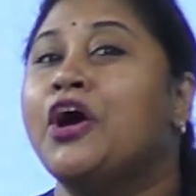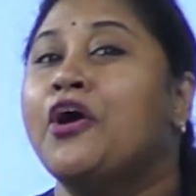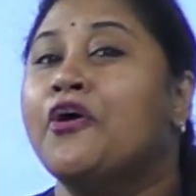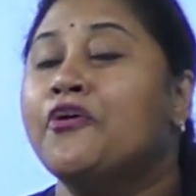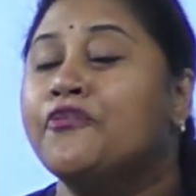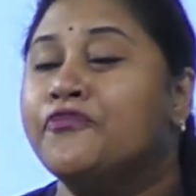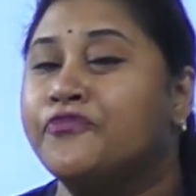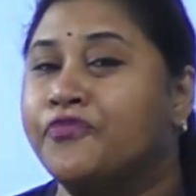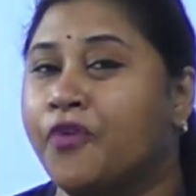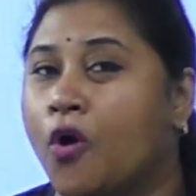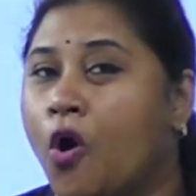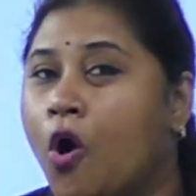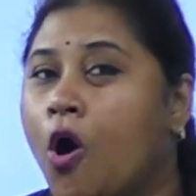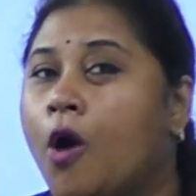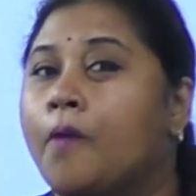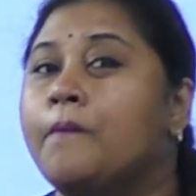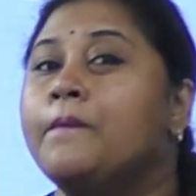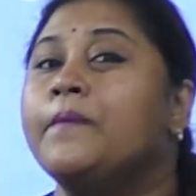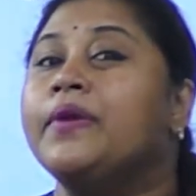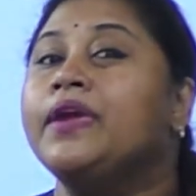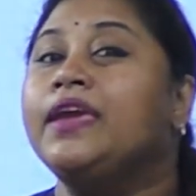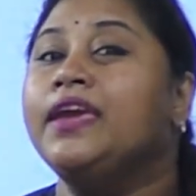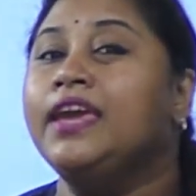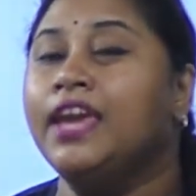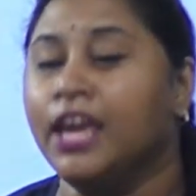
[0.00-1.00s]

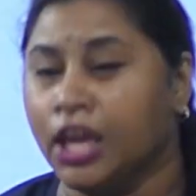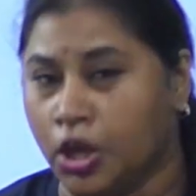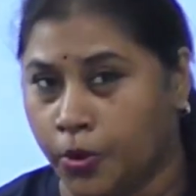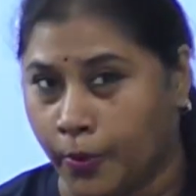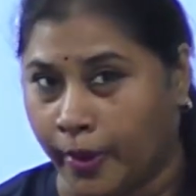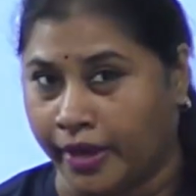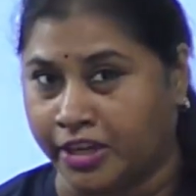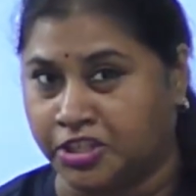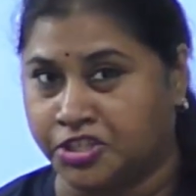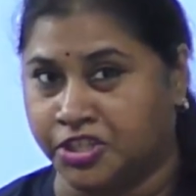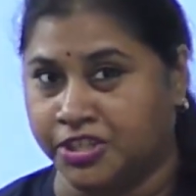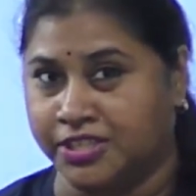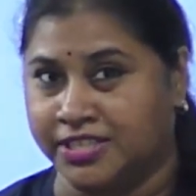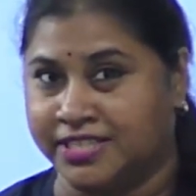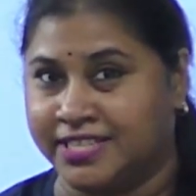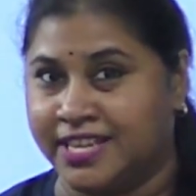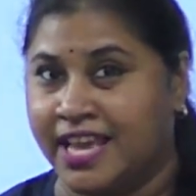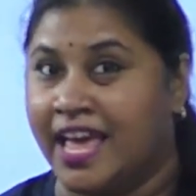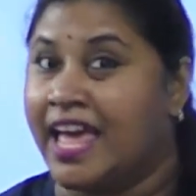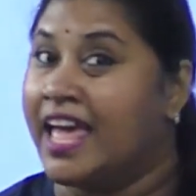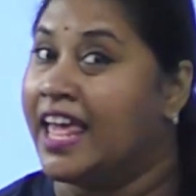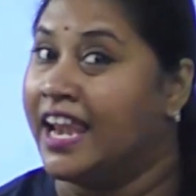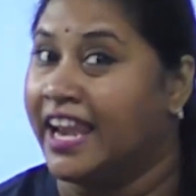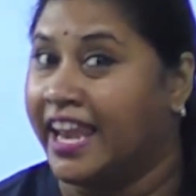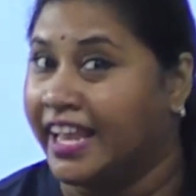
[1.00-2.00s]
form equations.
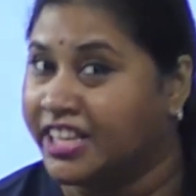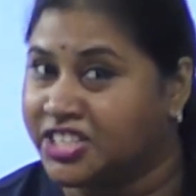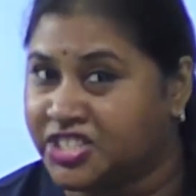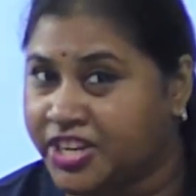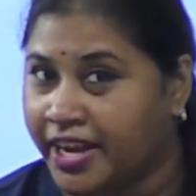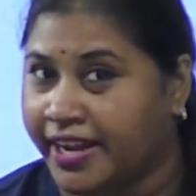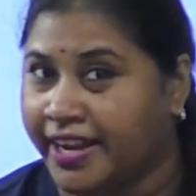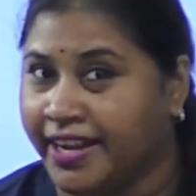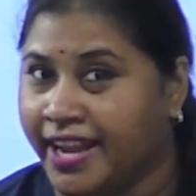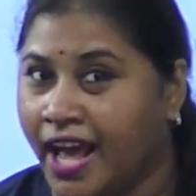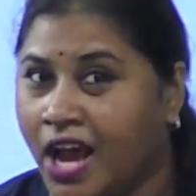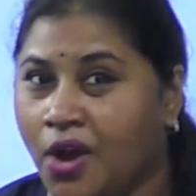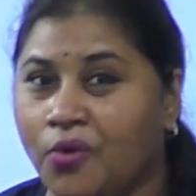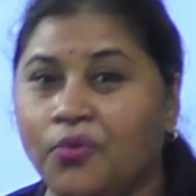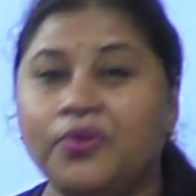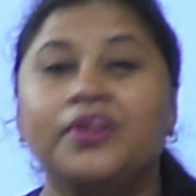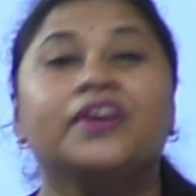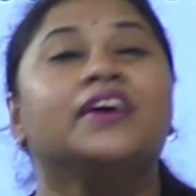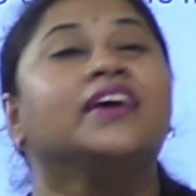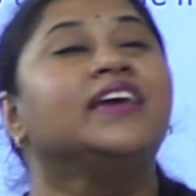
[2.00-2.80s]
Let's check it out.